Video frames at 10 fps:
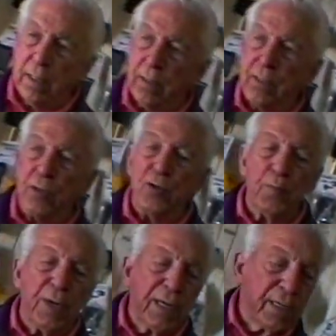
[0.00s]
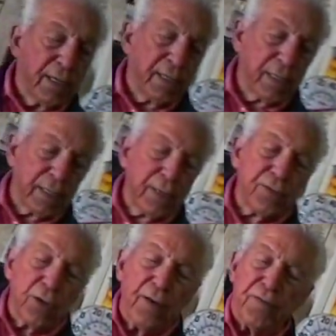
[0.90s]
The gold bug
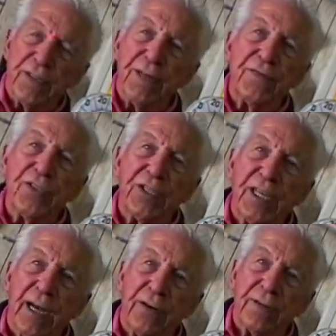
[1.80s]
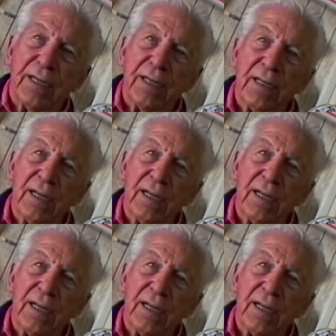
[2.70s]
gives off a different sound